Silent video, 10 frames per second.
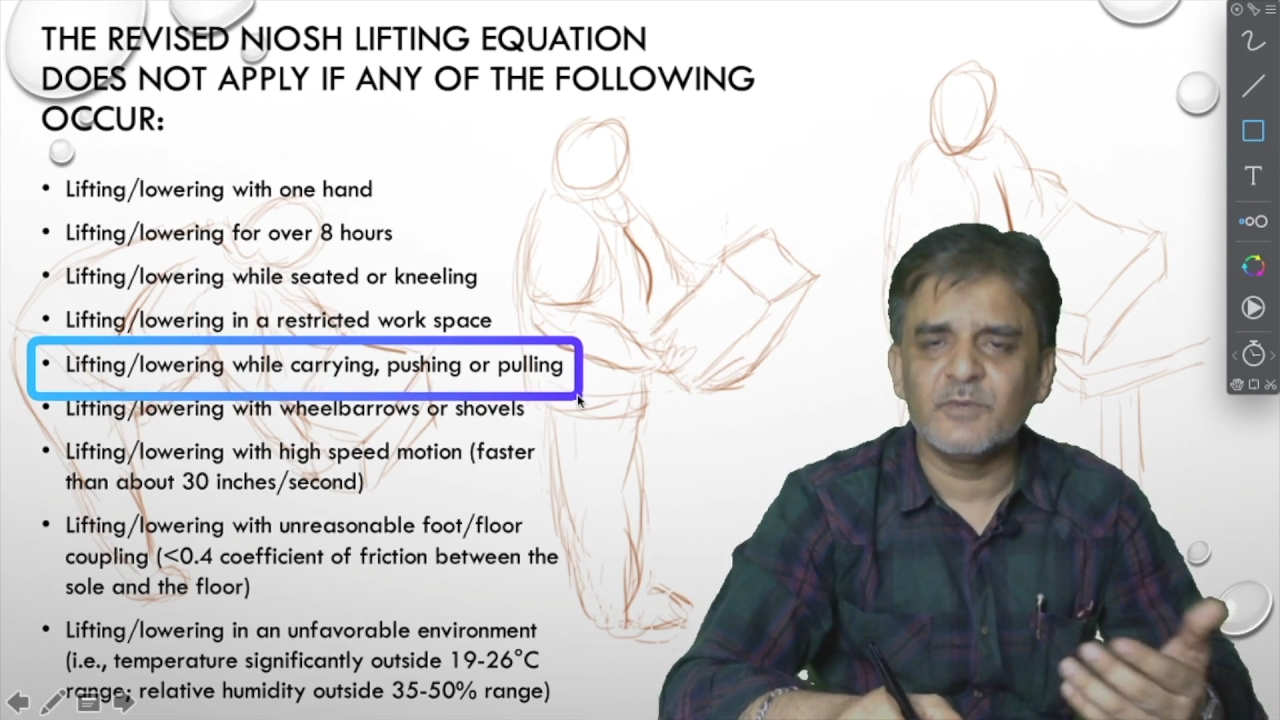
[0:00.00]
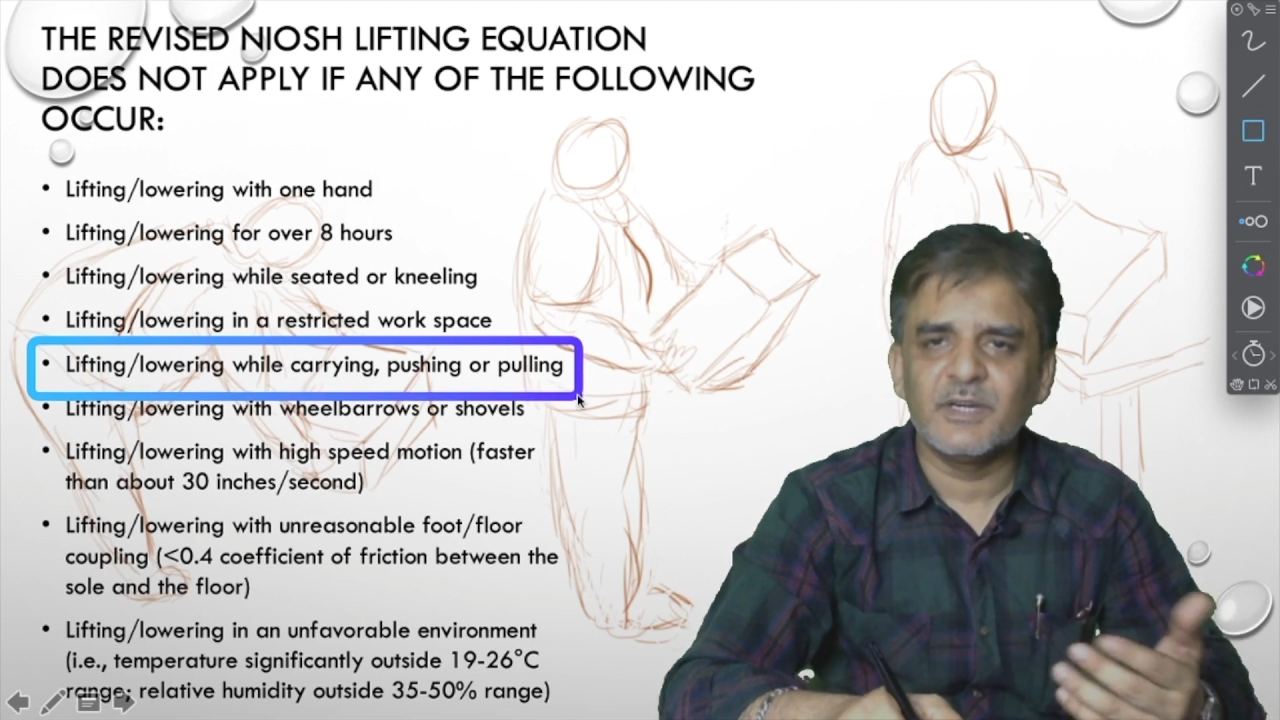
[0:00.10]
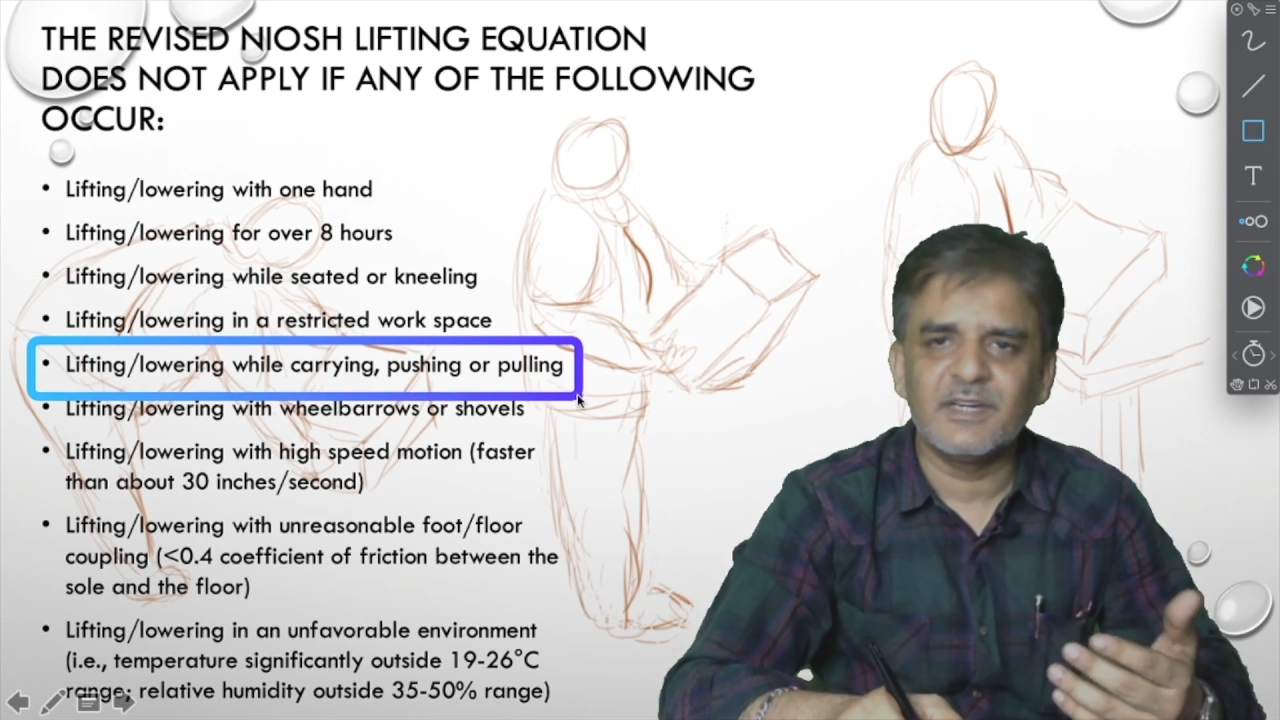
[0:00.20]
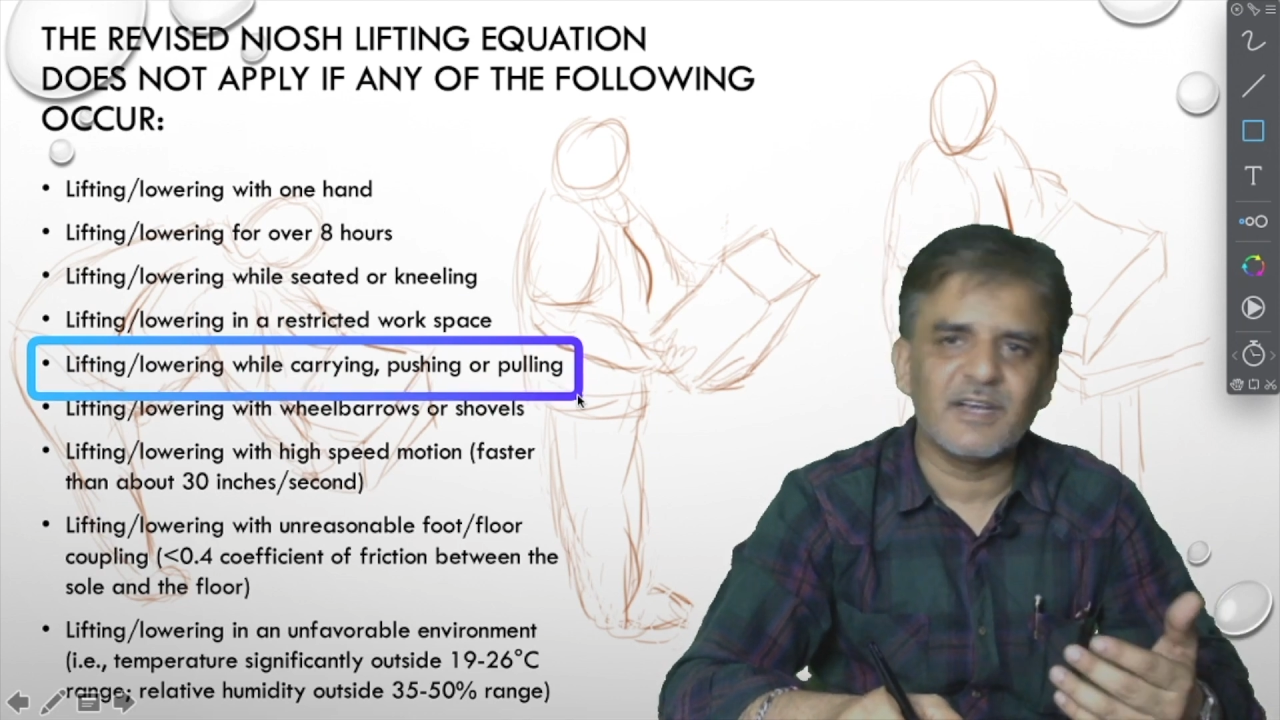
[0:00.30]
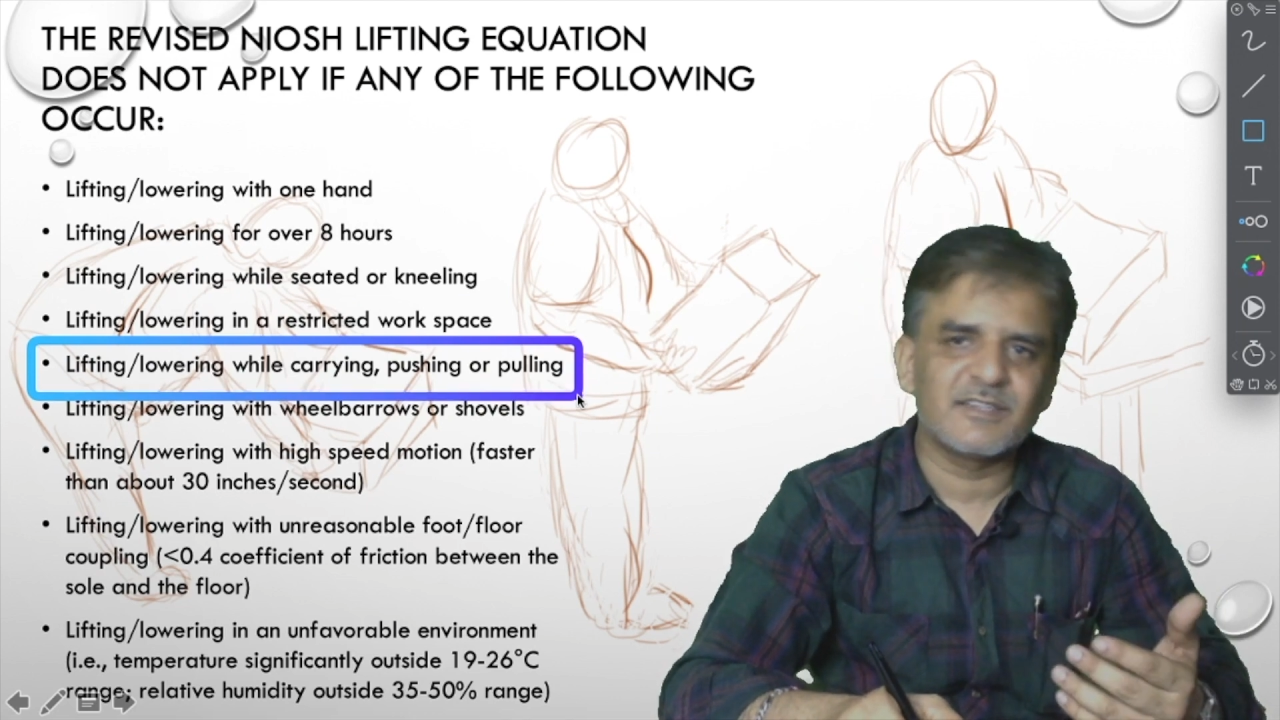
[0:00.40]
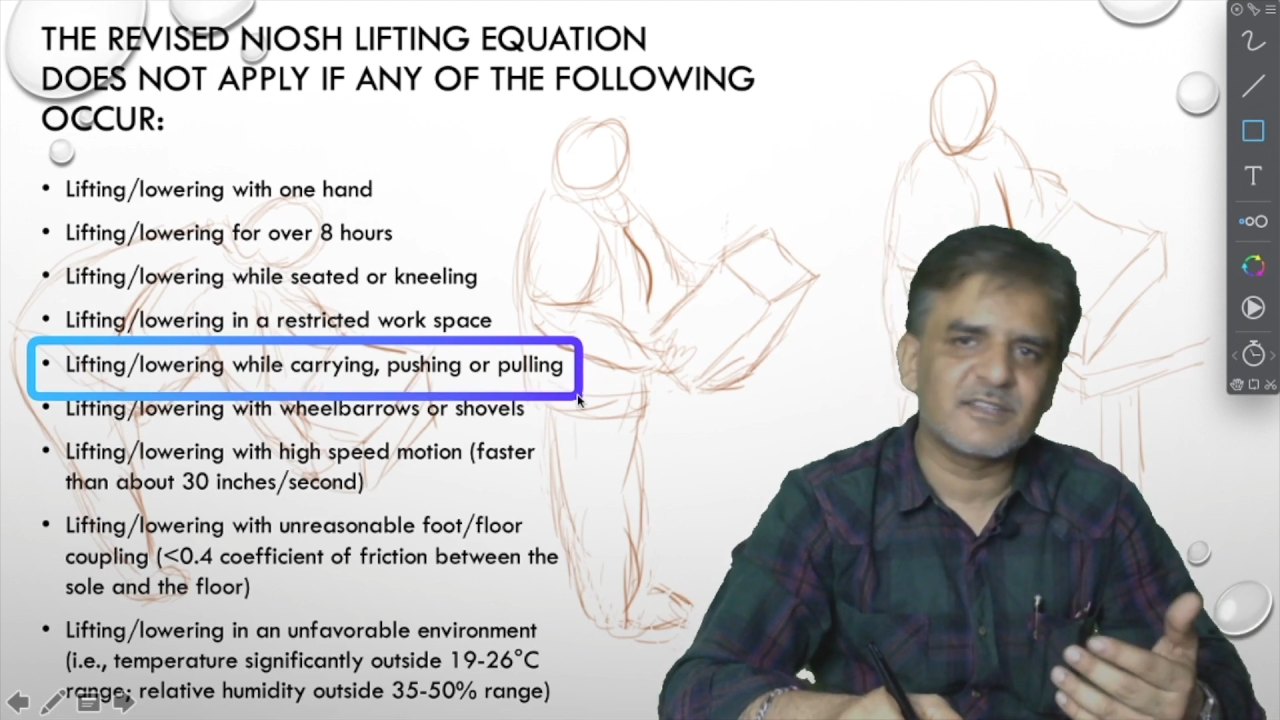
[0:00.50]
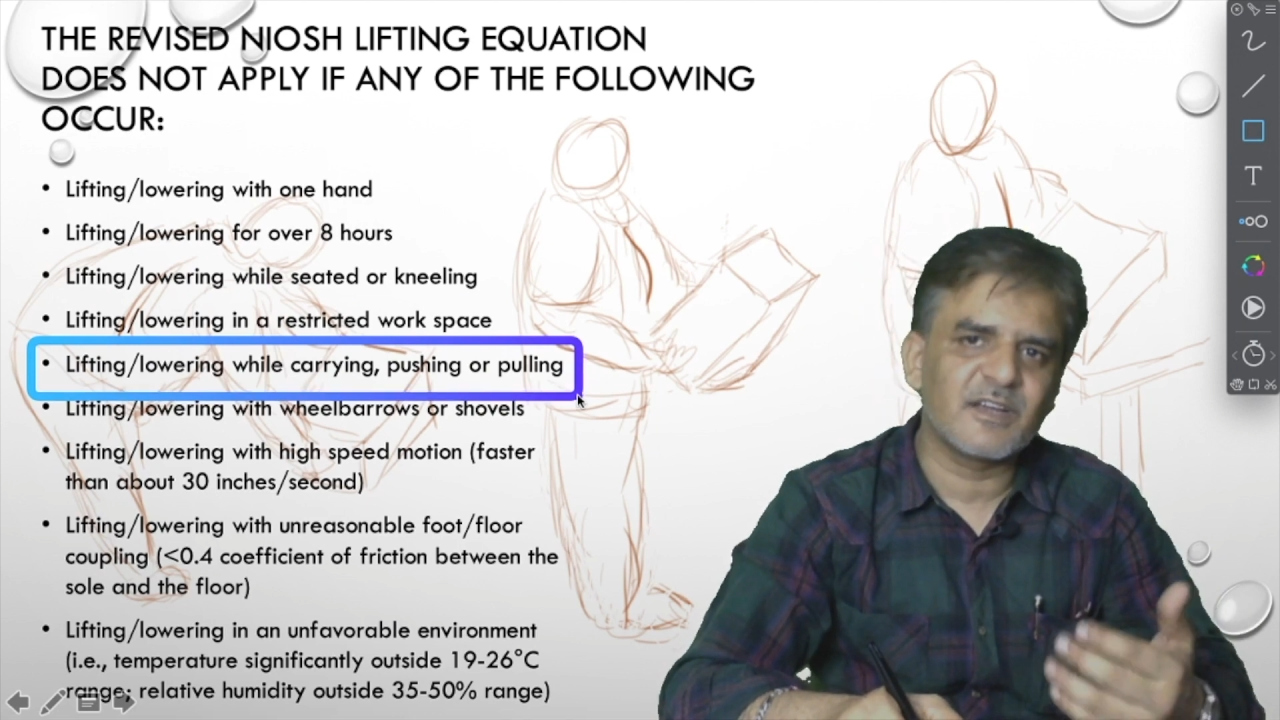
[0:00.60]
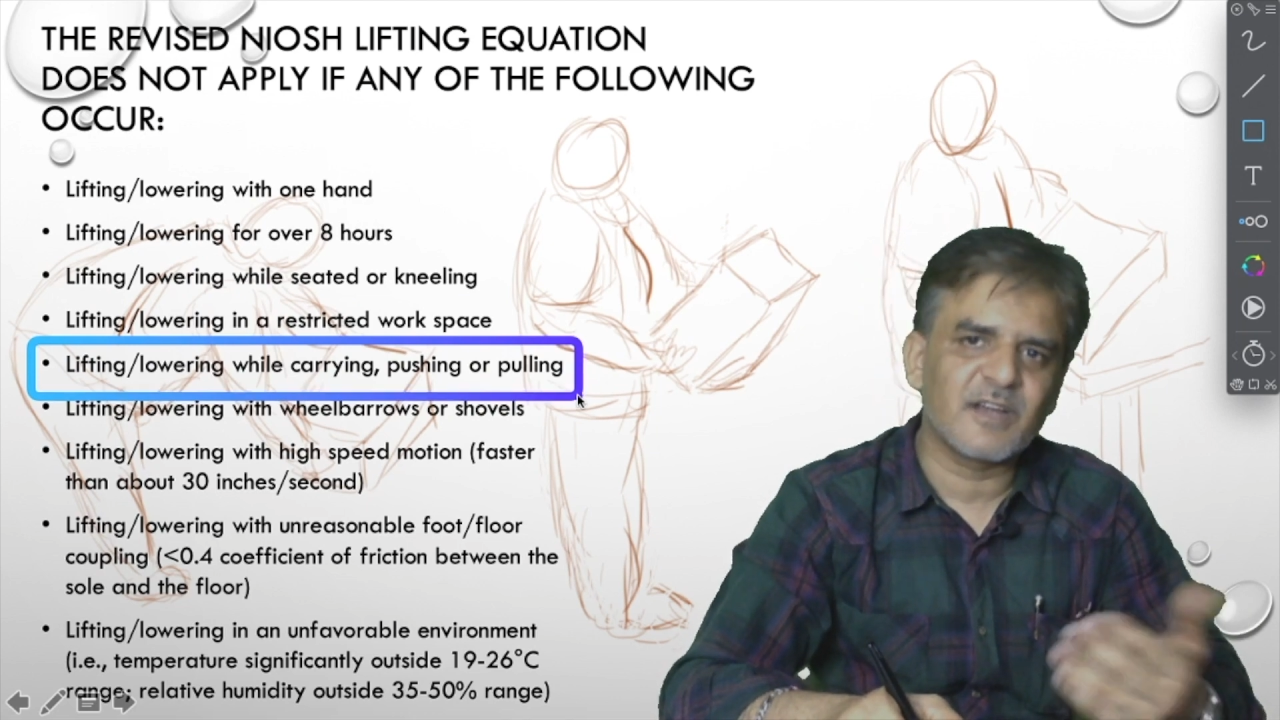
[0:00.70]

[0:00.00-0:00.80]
one task are